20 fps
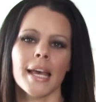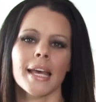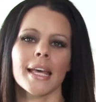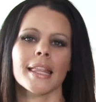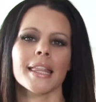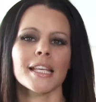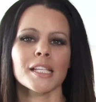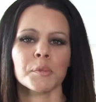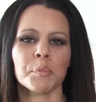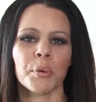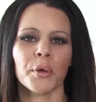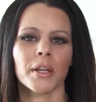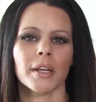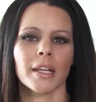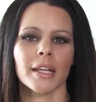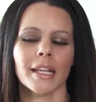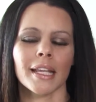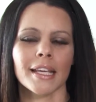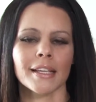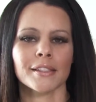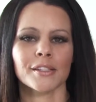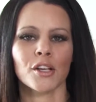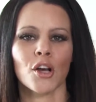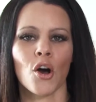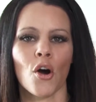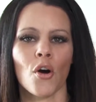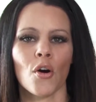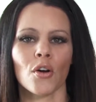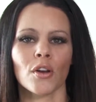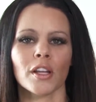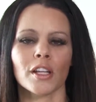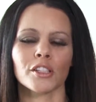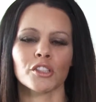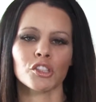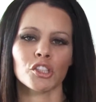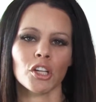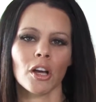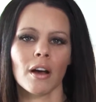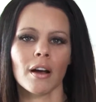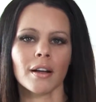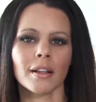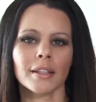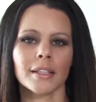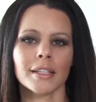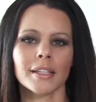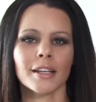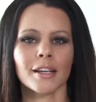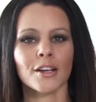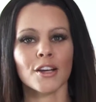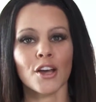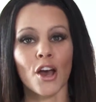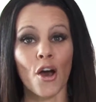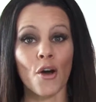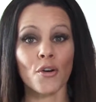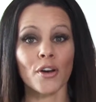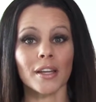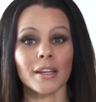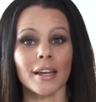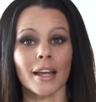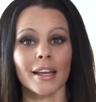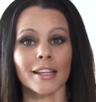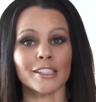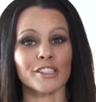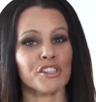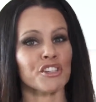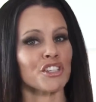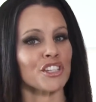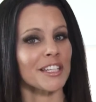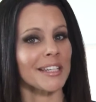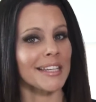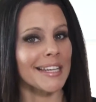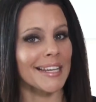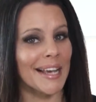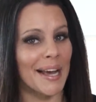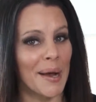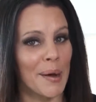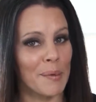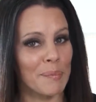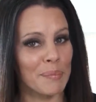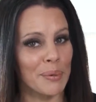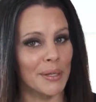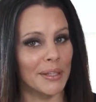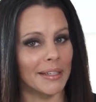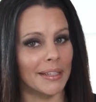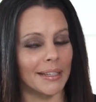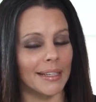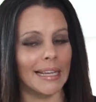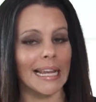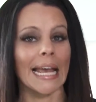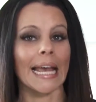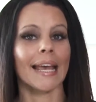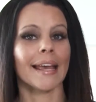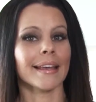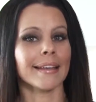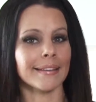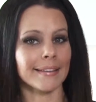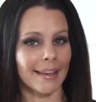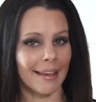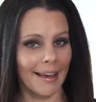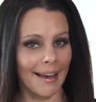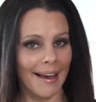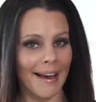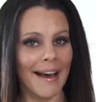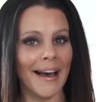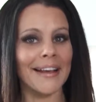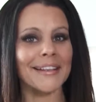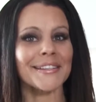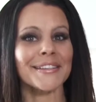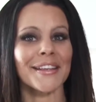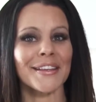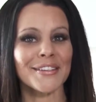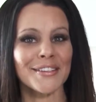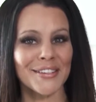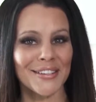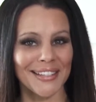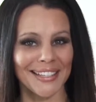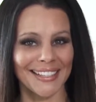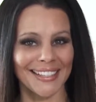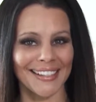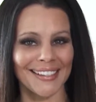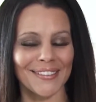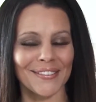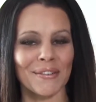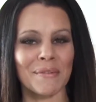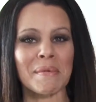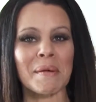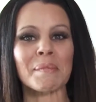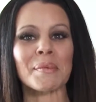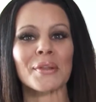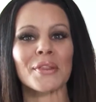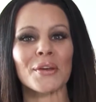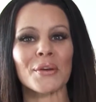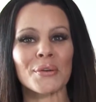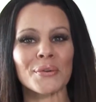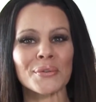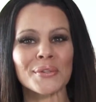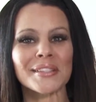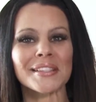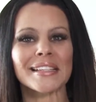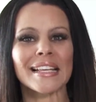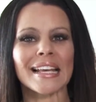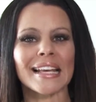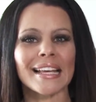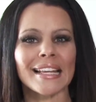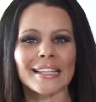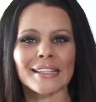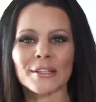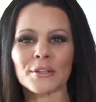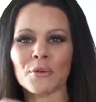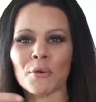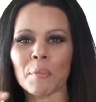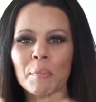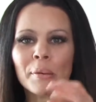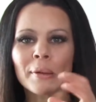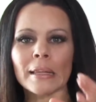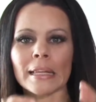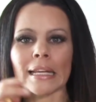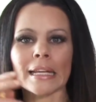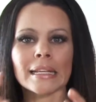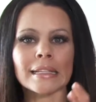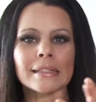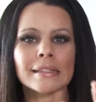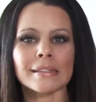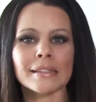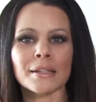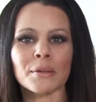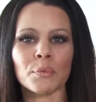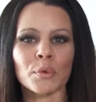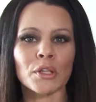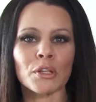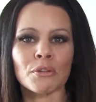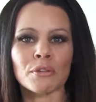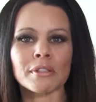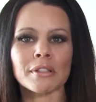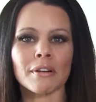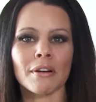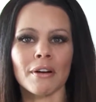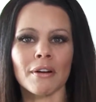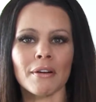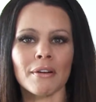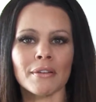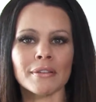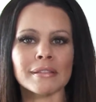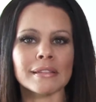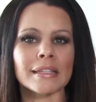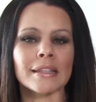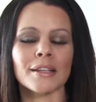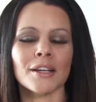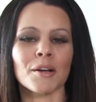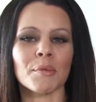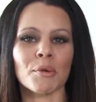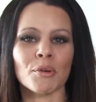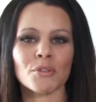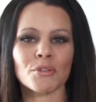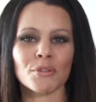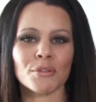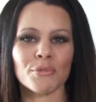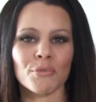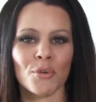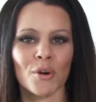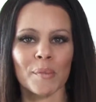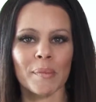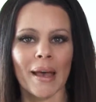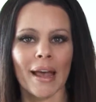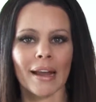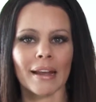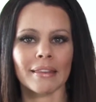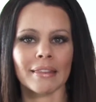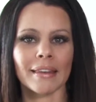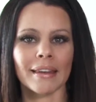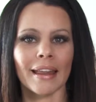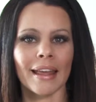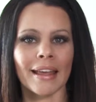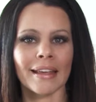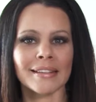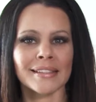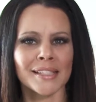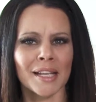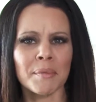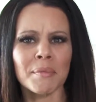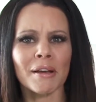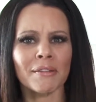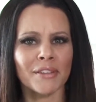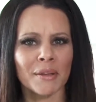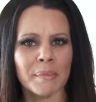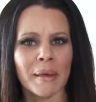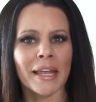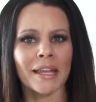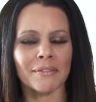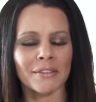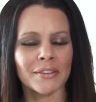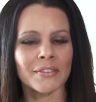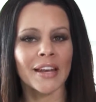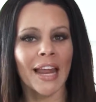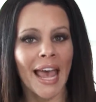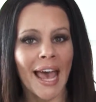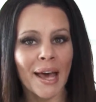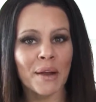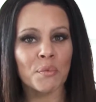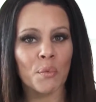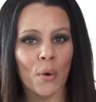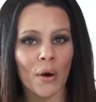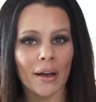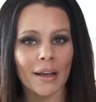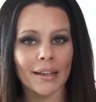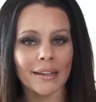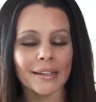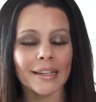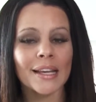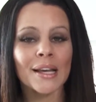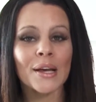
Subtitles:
This pudding is called chocolate coconut chia pudding. Yeah, I said chia. Remember those little plants that we used to all see the commercials for back in the day? Some of you may have even had one.